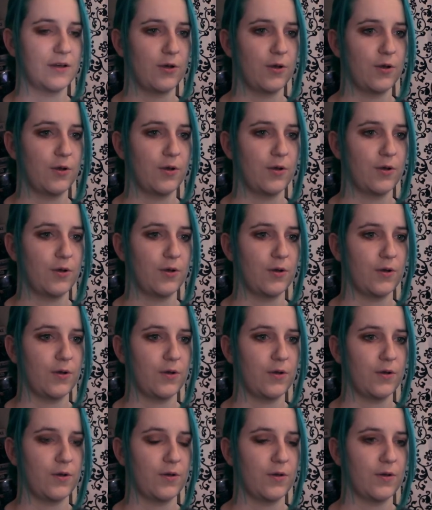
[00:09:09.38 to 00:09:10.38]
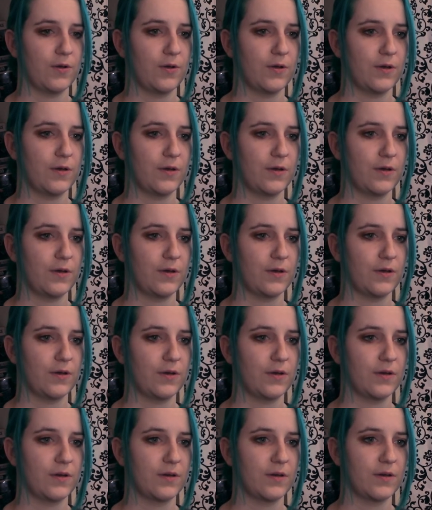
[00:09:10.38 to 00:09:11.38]

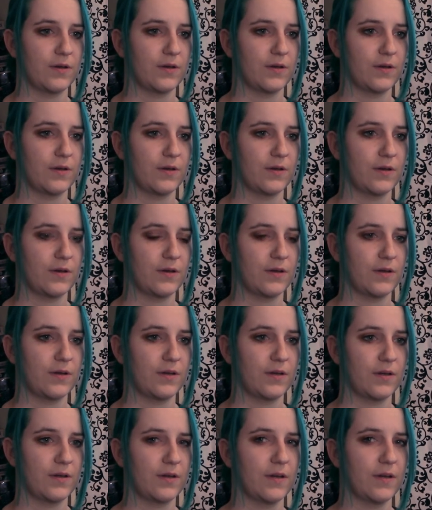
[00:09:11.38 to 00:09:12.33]
(silence)